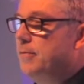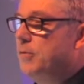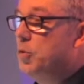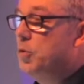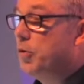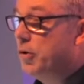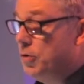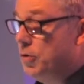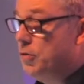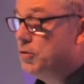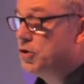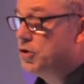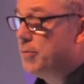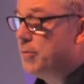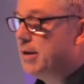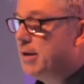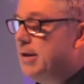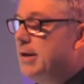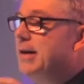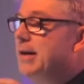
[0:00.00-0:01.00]
You want to do
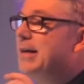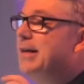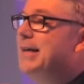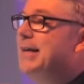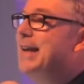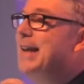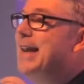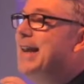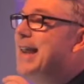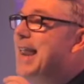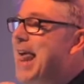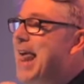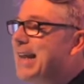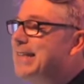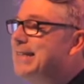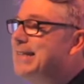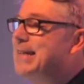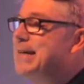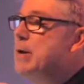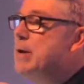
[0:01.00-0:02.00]
something?
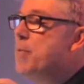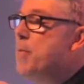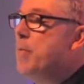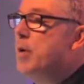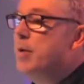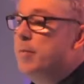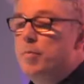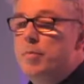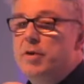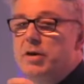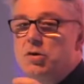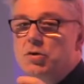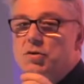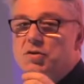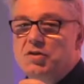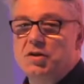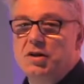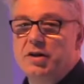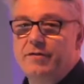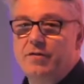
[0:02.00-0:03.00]
Let him be your
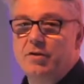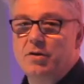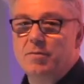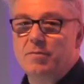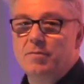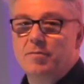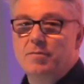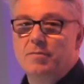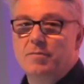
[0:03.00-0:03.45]
Savior.